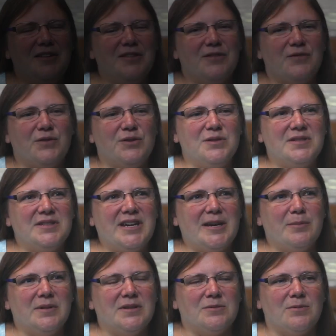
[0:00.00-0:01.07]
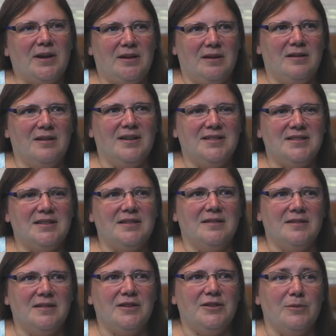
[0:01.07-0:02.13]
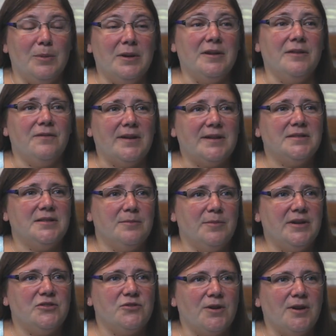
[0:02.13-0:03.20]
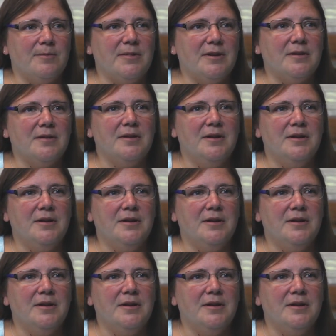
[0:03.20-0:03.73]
The first step is recognizing that you've been affected by trauma,